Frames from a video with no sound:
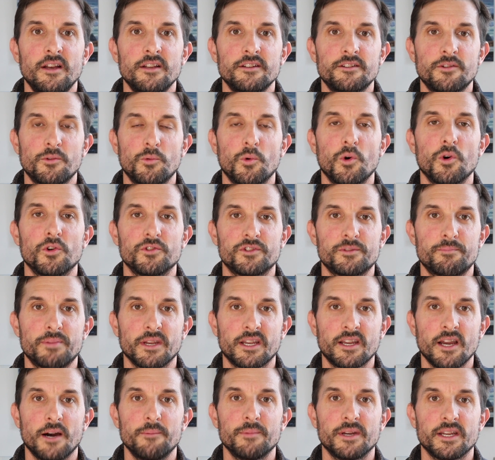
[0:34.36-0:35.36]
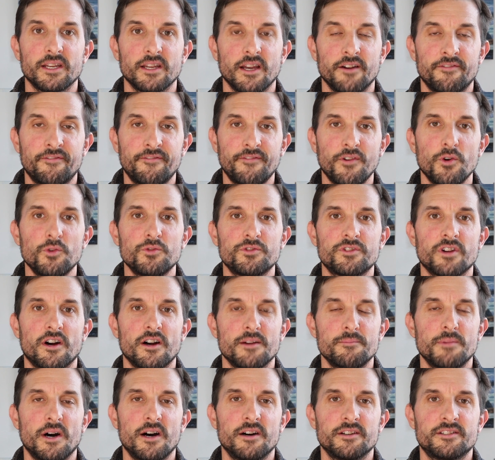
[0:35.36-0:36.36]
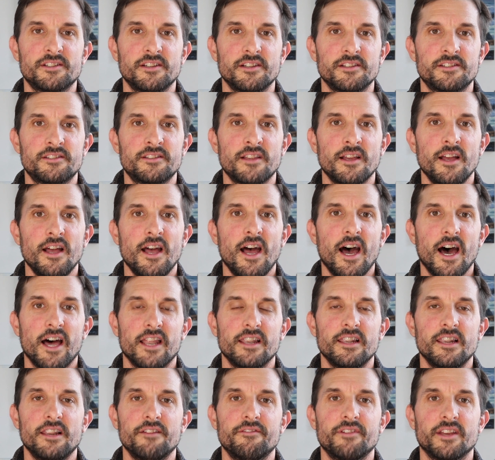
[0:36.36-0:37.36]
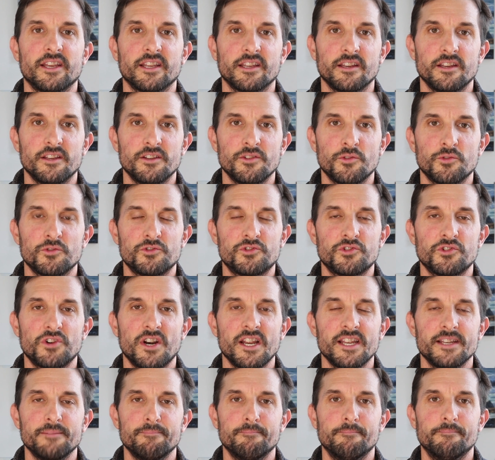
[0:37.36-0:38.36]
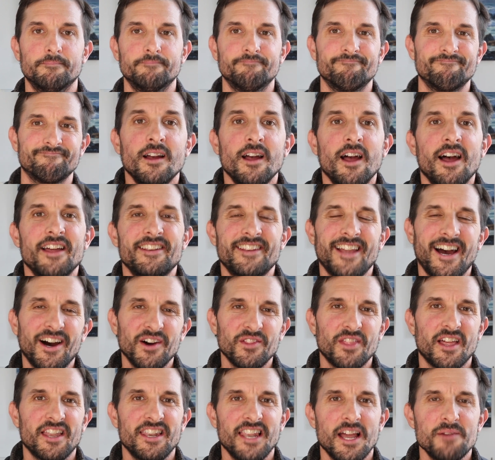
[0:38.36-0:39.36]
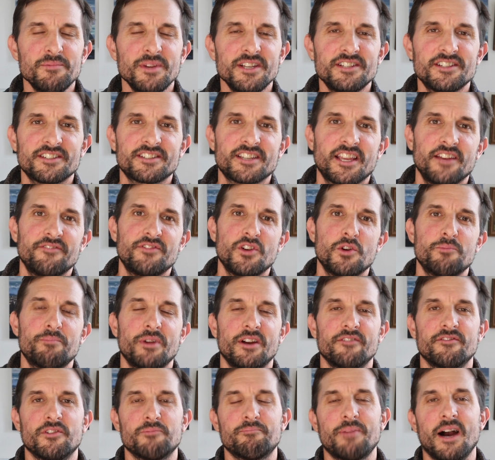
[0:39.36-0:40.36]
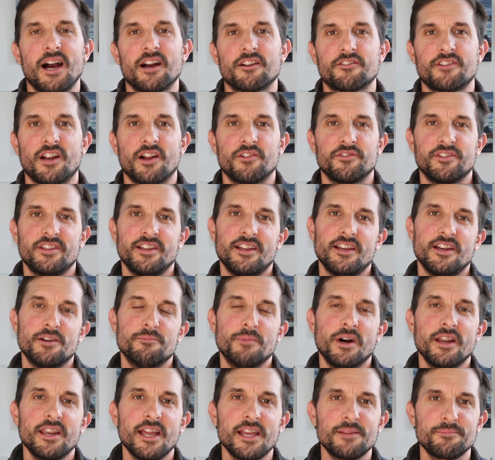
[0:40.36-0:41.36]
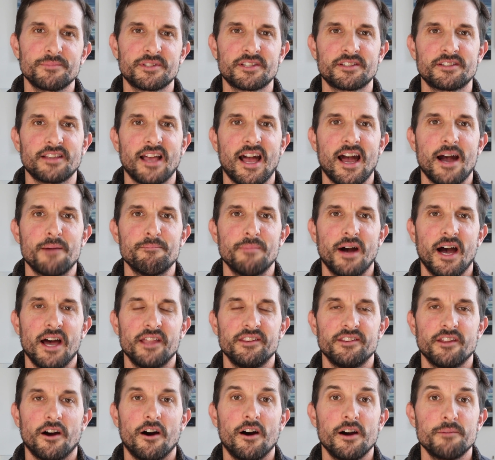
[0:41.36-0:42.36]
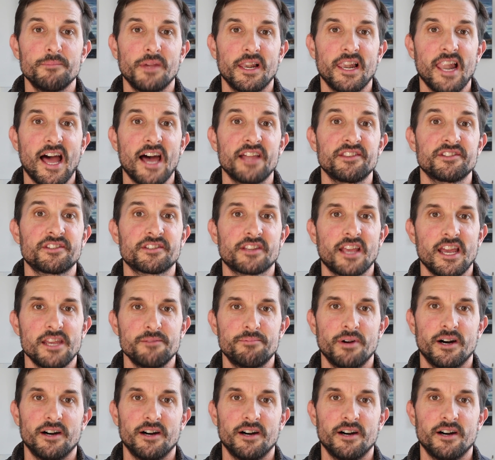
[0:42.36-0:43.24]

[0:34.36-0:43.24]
towards becoming a full-time artist and living your dream. Now then, let me just give you a bit of a background here. My name's Sam and I'm a landscape